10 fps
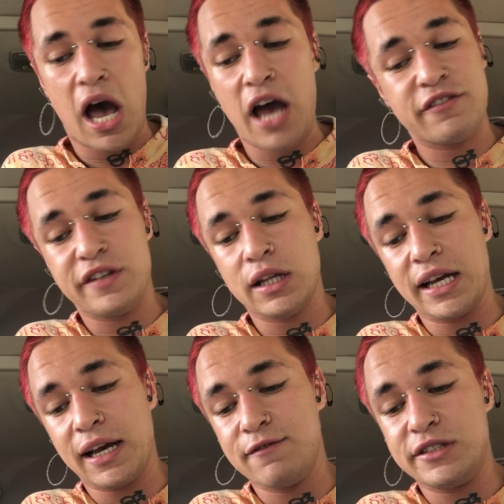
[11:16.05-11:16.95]
I feel
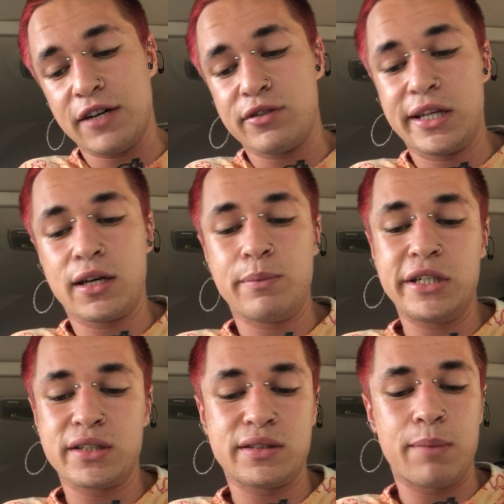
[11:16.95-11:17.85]
like I've definitely come
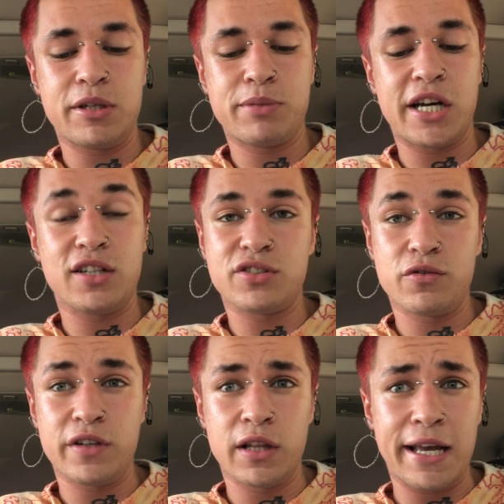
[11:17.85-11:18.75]
to accept it, but I
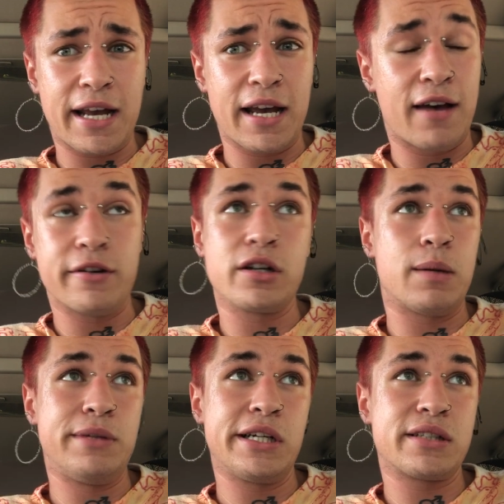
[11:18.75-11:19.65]
also feel like I haven't
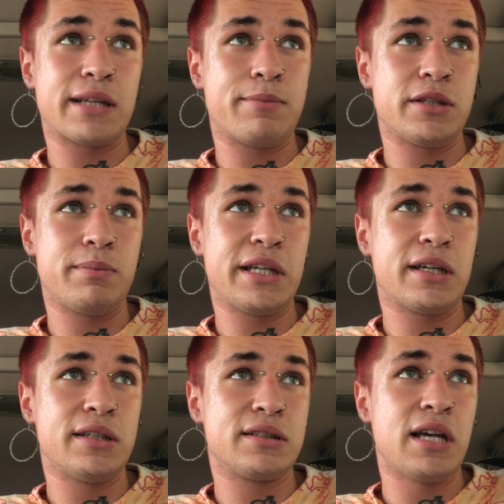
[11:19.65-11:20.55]
come to accept it
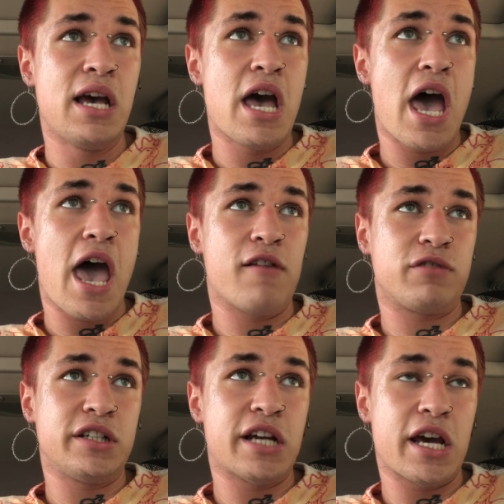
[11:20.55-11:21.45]
because
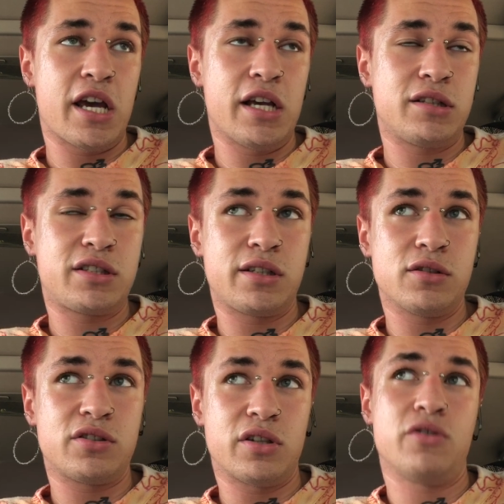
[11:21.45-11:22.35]
every day it's
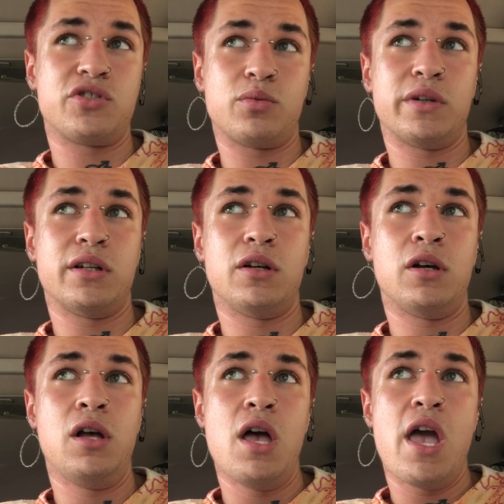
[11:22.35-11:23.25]
still so
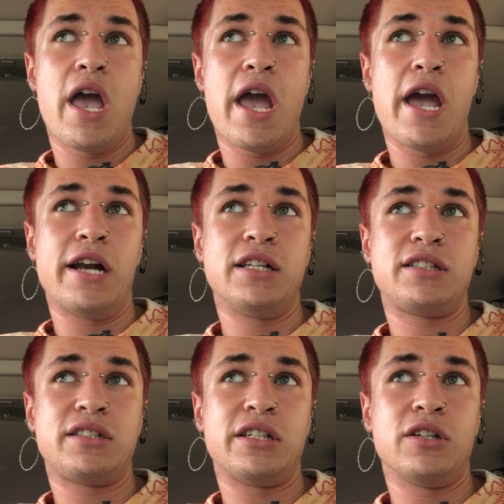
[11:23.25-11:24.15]
surreal, and it
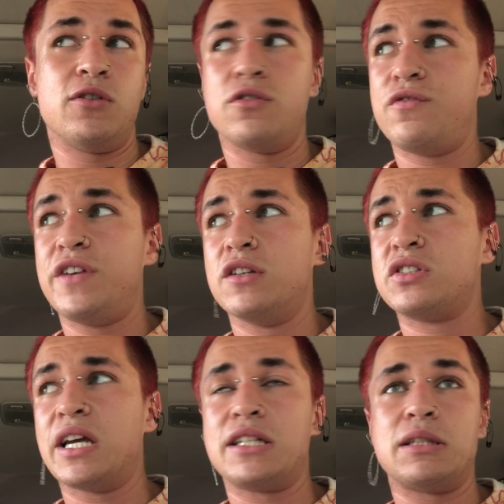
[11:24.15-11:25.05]
still
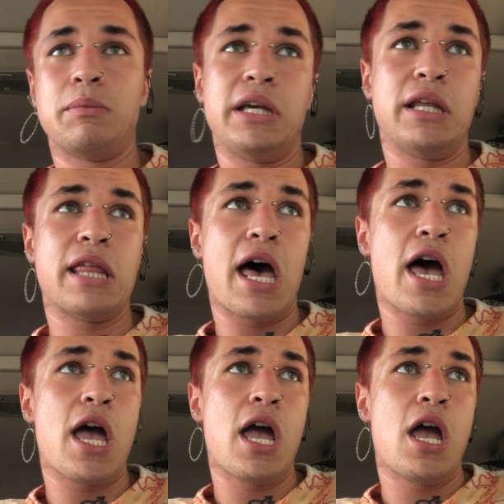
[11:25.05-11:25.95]
feels like to me that